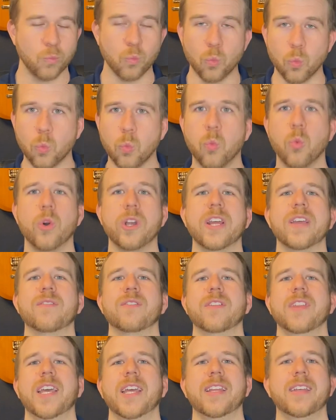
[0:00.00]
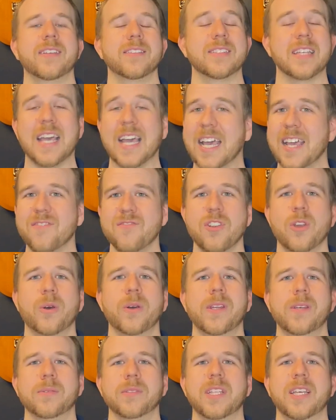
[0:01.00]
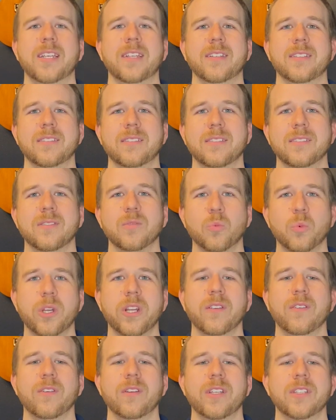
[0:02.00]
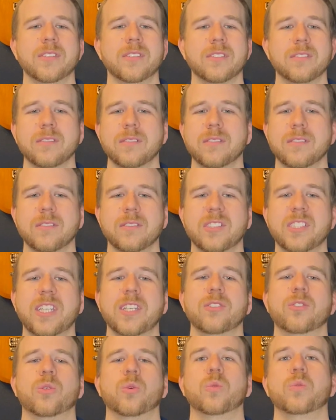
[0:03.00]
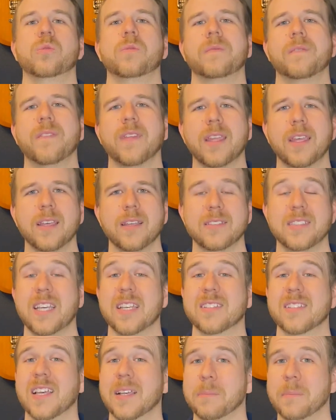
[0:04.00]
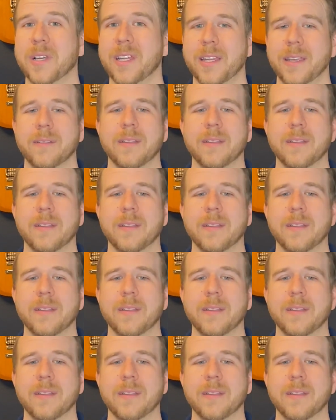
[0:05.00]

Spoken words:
Whatever that is. I have no idea what that is. Whatever it is. Sounds cool. Sounds like money.